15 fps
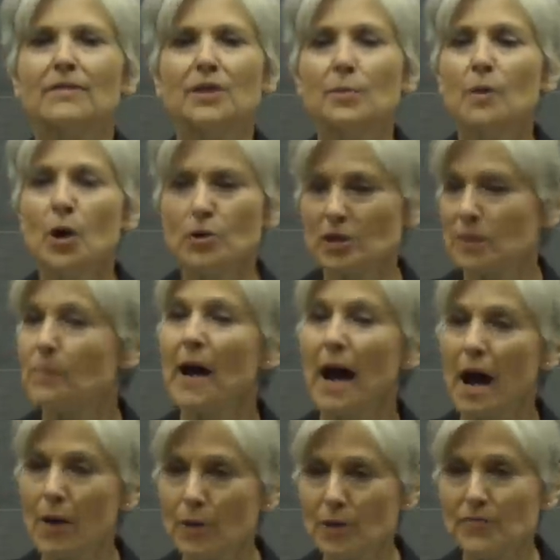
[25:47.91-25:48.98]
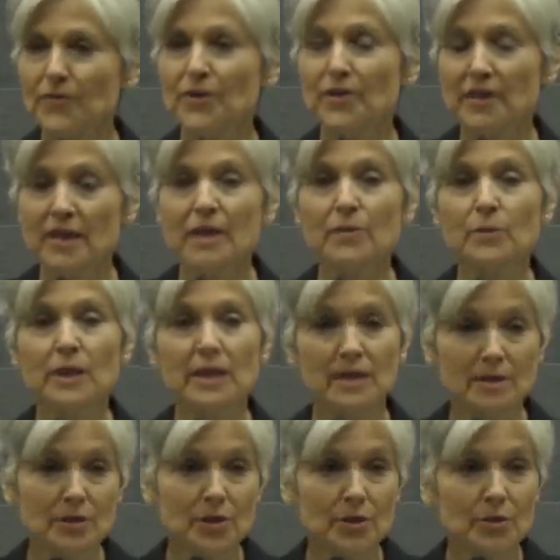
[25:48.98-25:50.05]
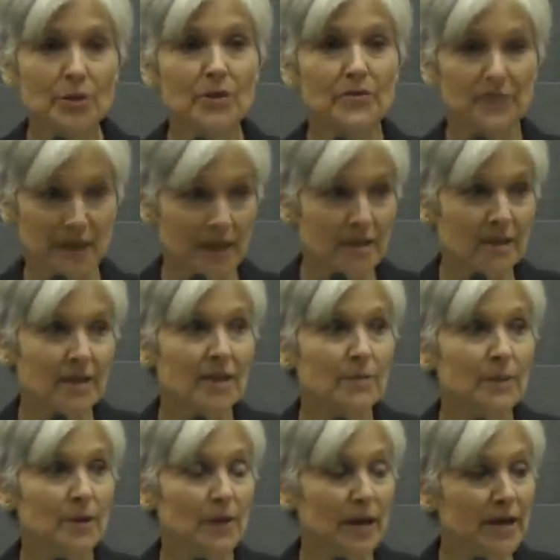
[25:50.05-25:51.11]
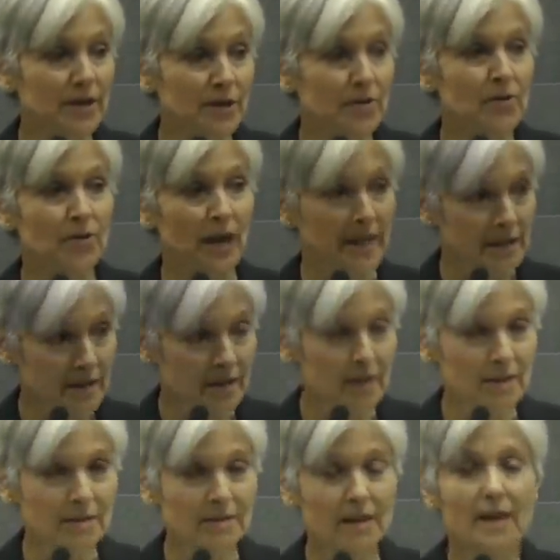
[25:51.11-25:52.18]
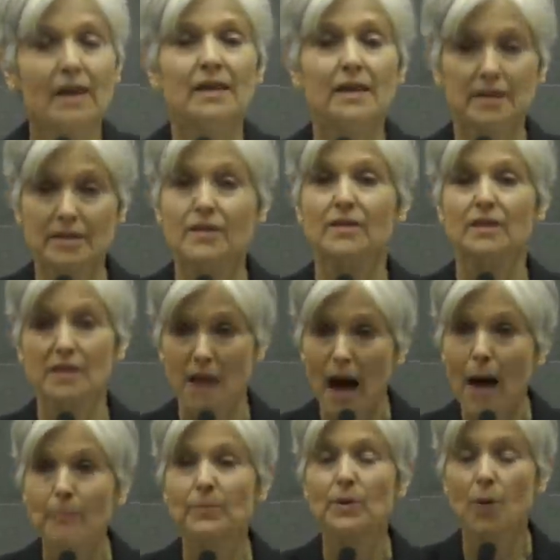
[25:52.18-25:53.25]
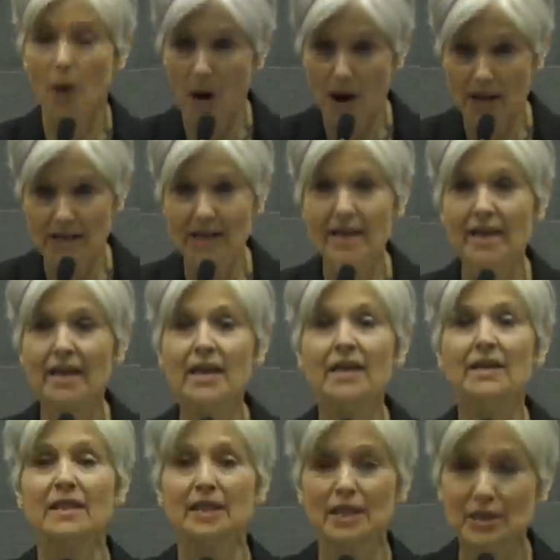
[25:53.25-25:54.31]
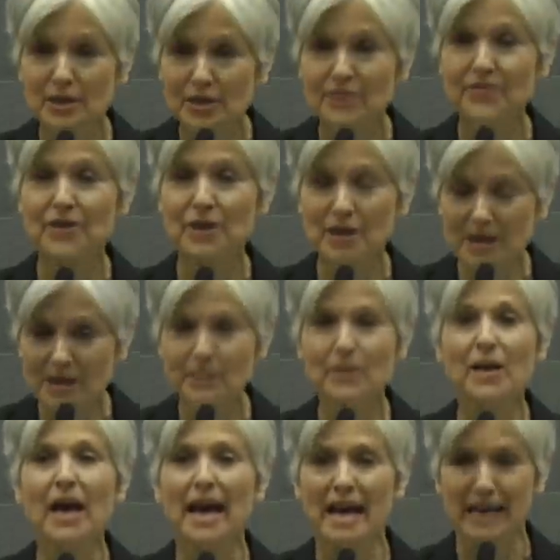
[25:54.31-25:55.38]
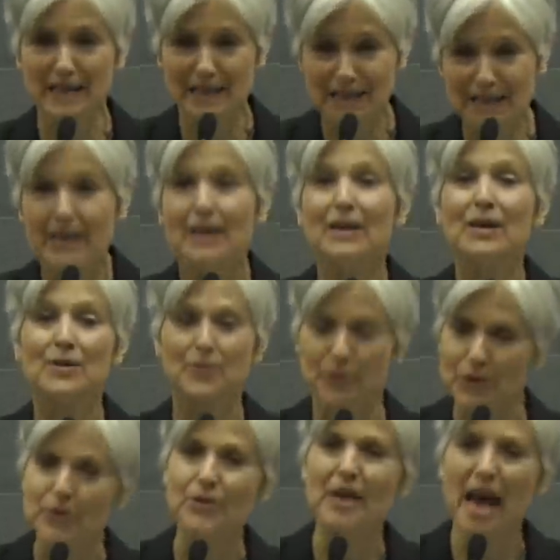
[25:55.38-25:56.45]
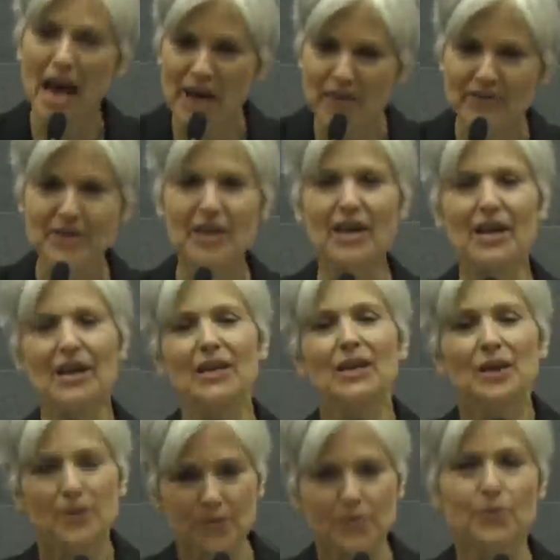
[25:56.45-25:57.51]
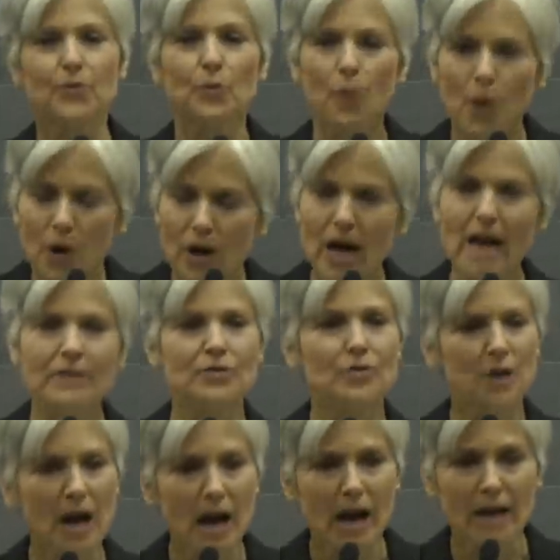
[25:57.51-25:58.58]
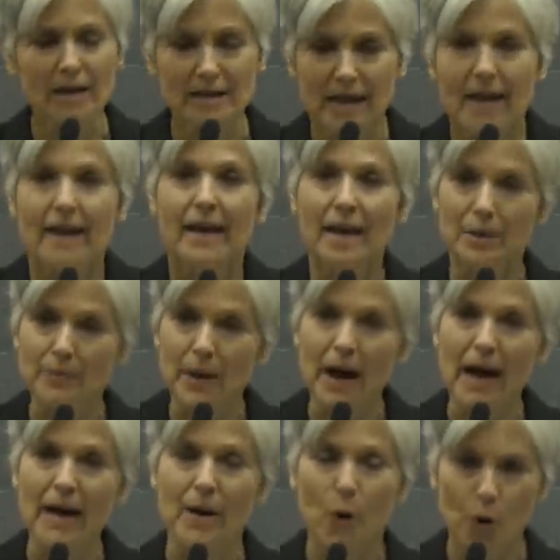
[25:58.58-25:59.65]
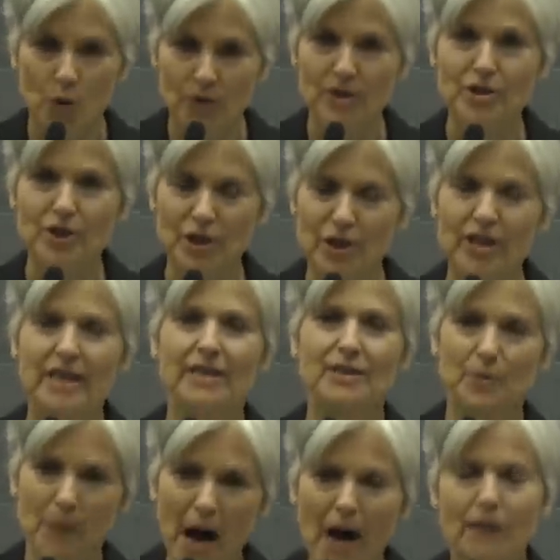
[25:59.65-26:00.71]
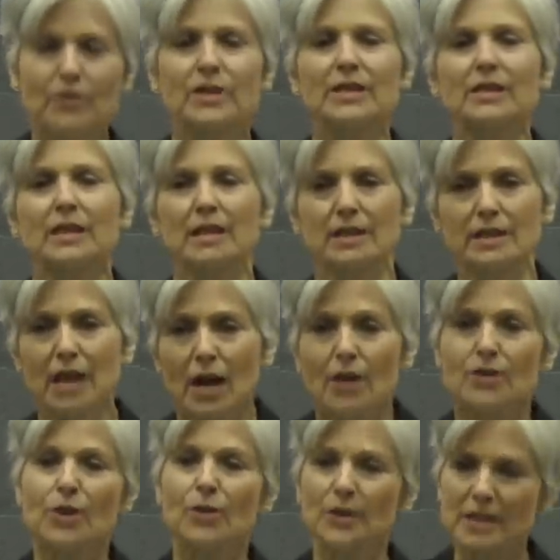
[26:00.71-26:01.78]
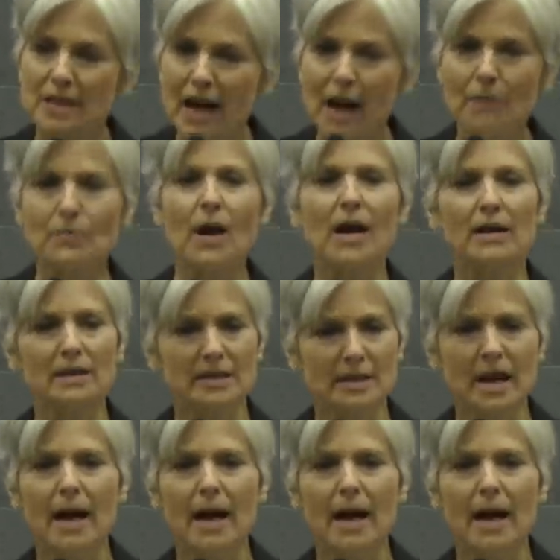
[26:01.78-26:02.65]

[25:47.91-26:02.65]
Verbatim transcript: The most powerful thing we can do to fix the immigration crisis is to stop causing it in the first place through NAFTA, through the war on drugs, and by overturning democracies. So it's not rocket